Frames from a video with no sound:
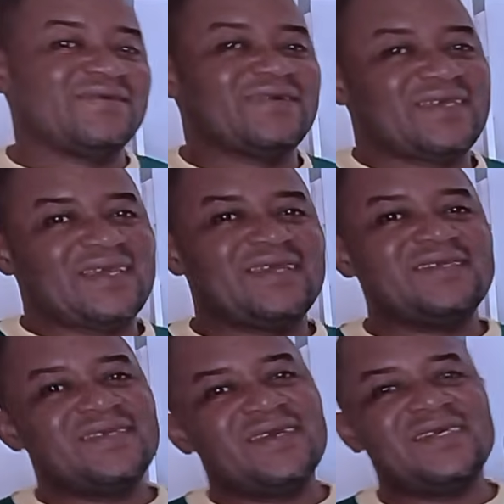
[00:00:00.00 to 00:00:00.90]

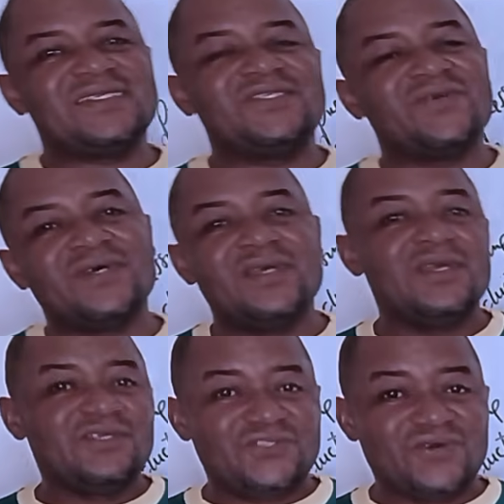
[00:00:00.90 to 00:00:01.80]
Okay, yes,
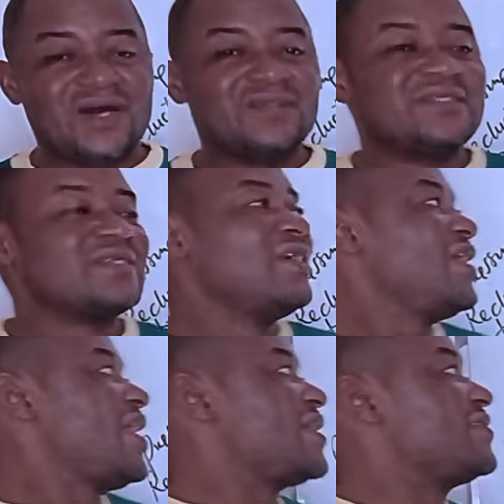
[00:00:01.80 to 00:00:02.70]
Johannes,
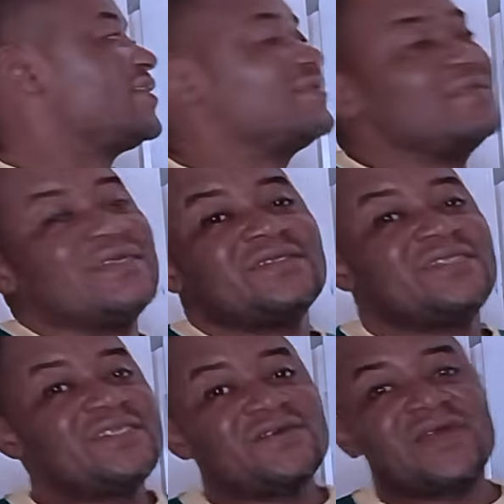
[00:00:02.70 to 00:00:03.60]
and then
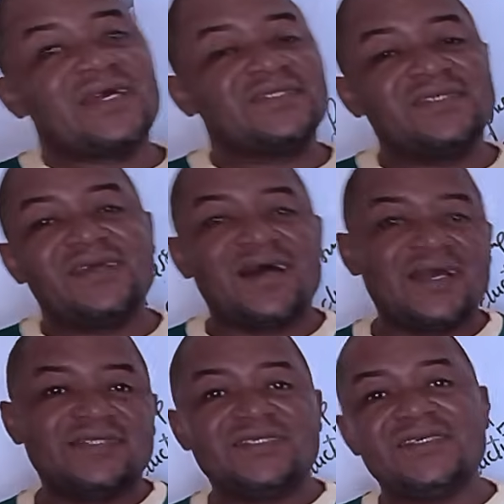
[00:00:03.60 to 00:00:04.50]
Diederik
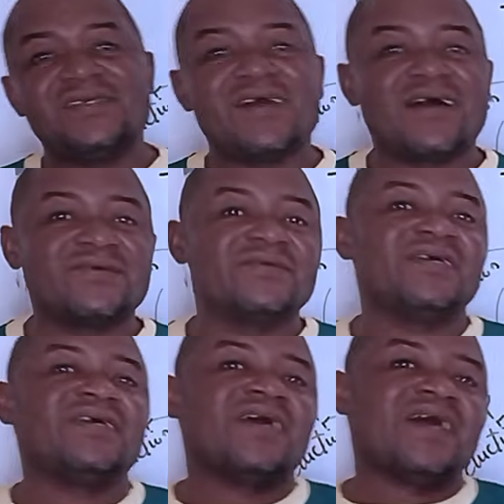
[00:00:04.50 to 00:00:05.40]
Diederik